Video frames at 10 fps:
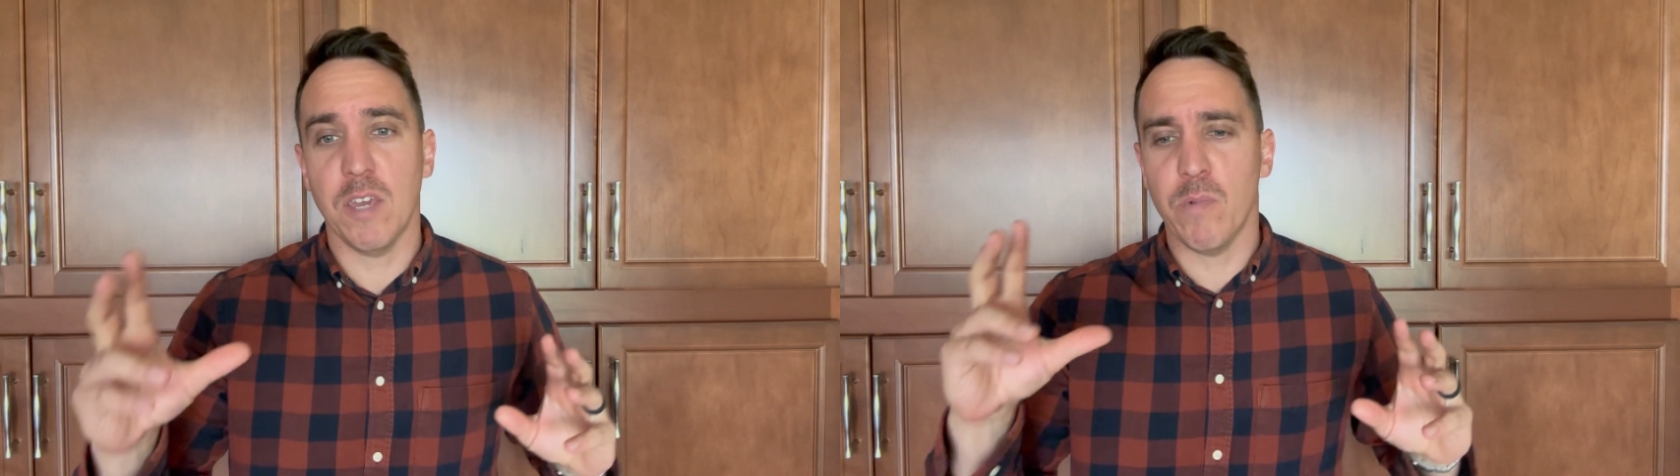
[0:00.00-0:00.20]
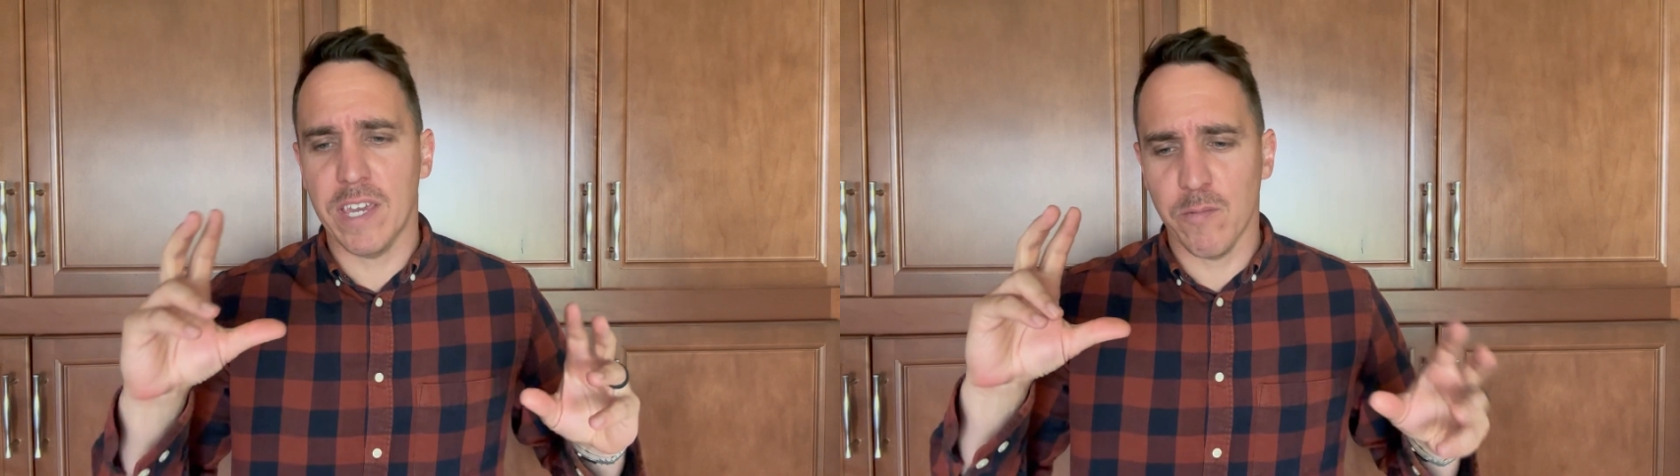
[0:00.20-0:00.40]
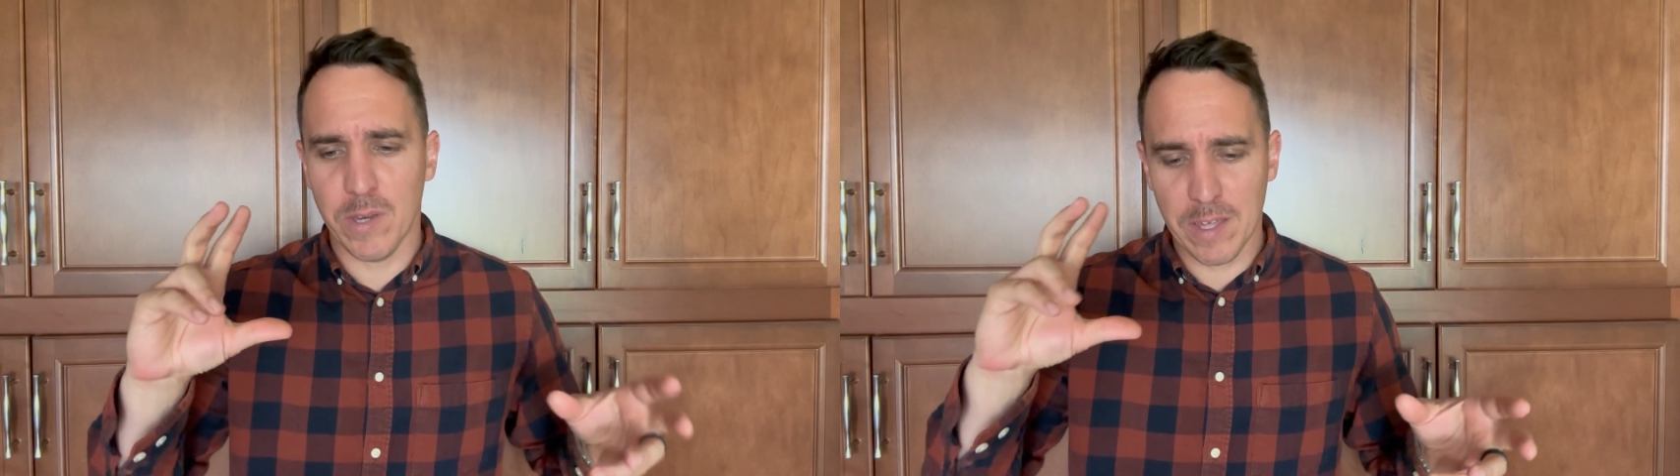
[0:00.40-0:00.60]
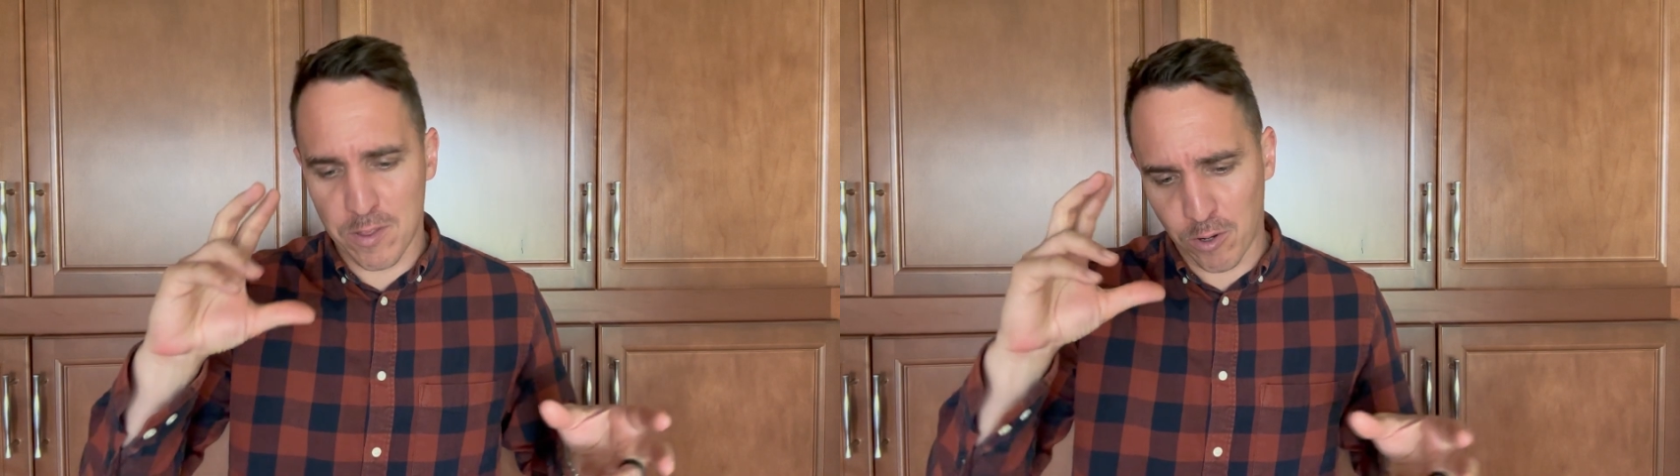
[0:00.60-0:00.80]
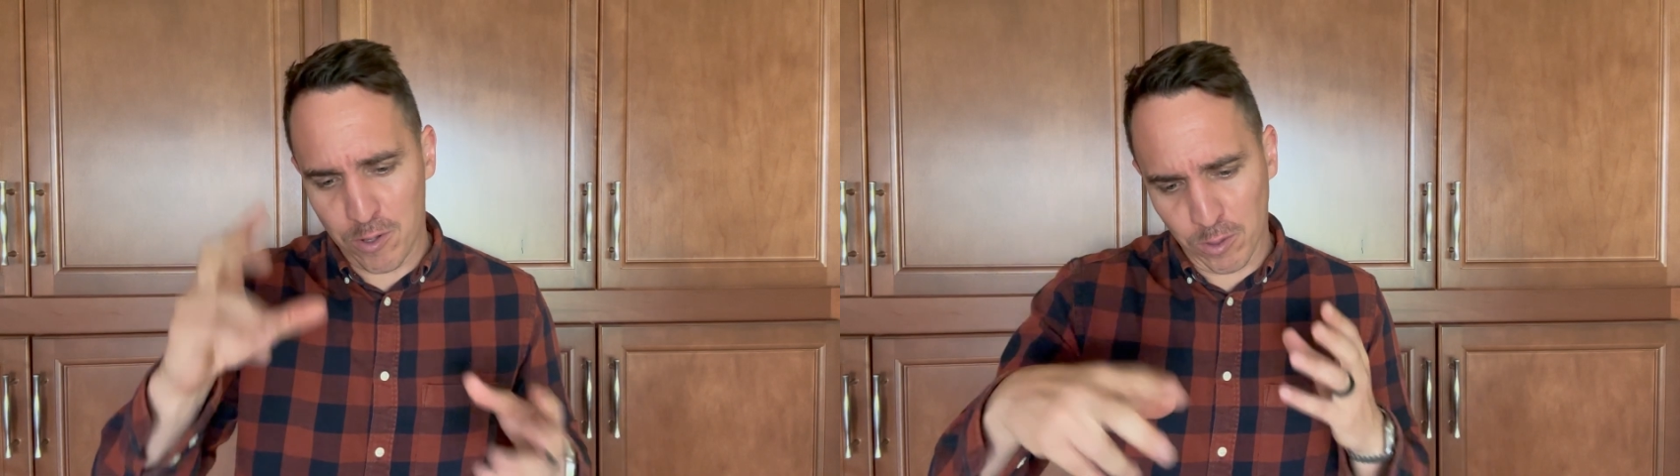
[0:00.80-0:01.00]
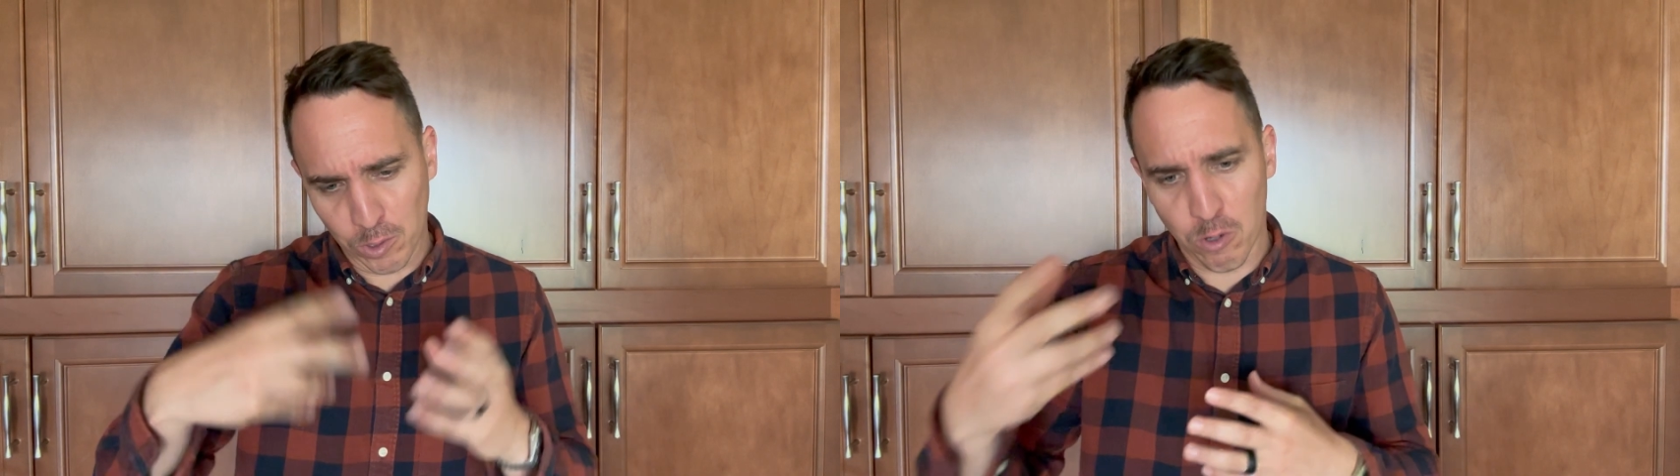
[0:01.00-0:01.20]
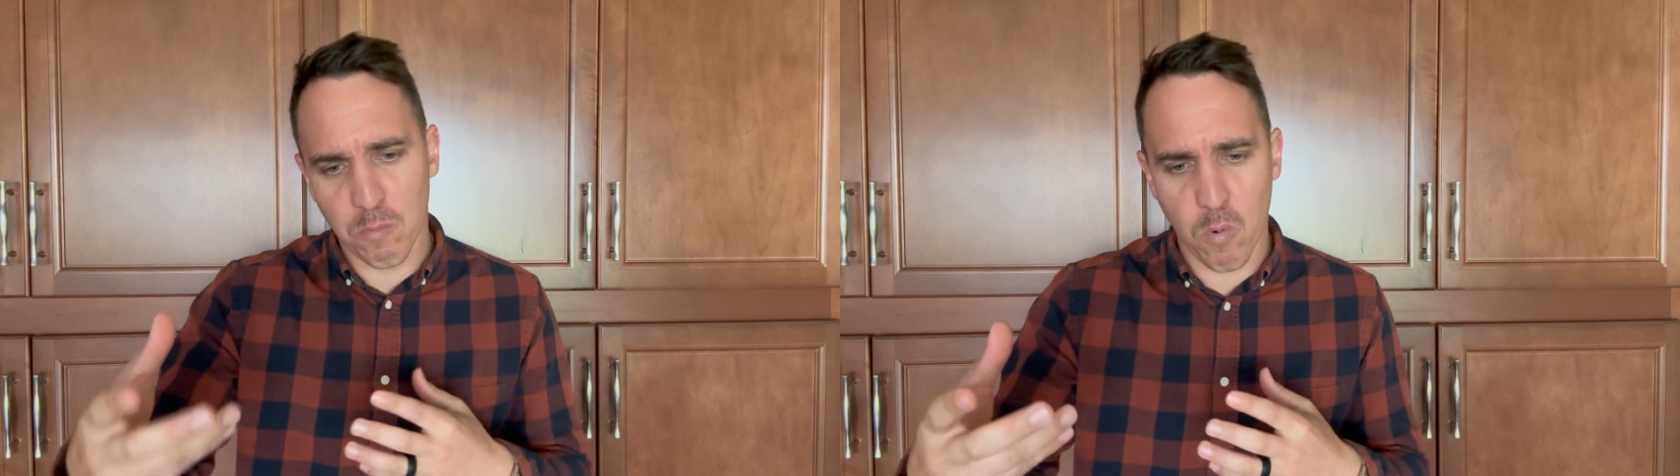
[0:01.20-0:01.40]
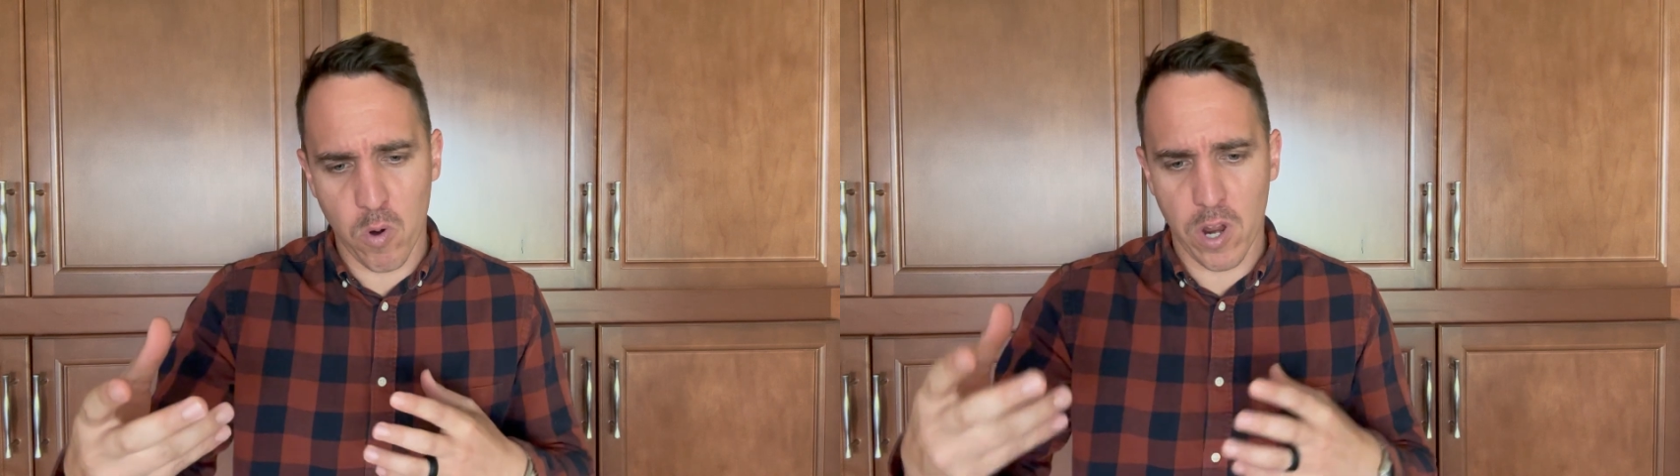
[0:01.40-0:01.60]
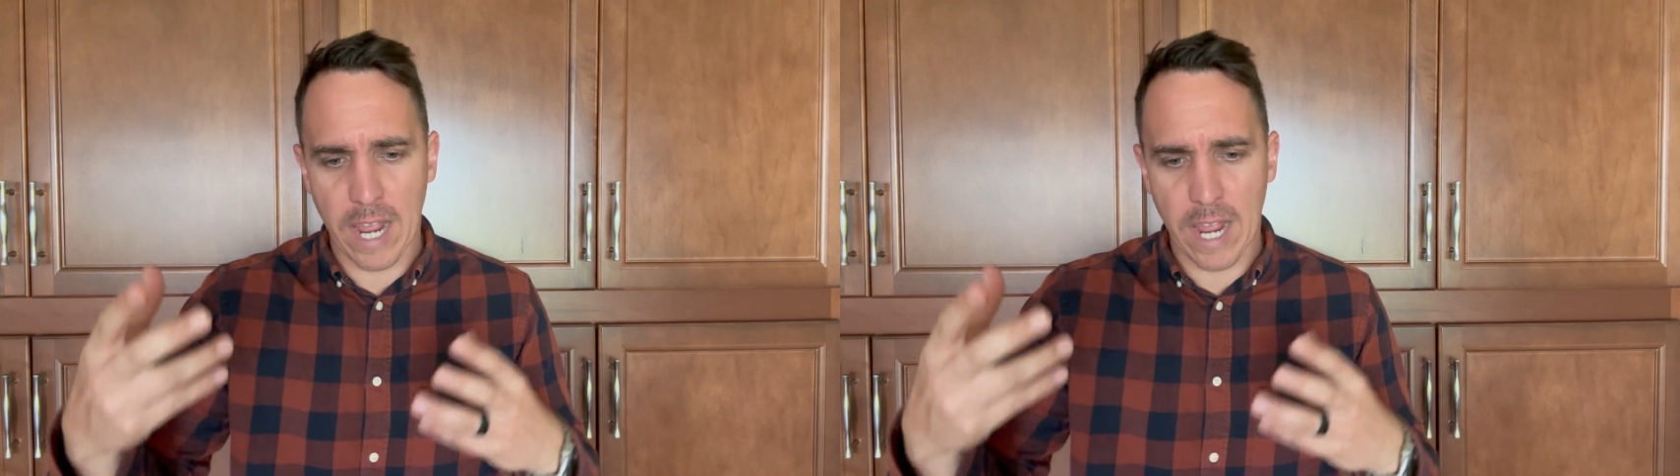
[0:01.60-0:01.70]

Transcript: we started to learn more